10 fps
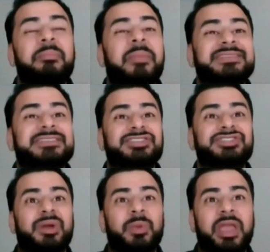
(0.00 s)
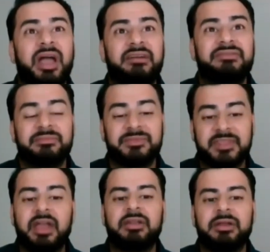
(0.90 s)
a message that we have from
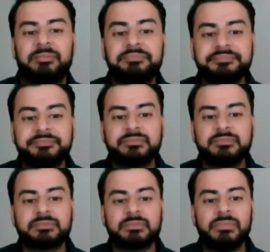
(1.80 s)
Sarah. Mm-hmm.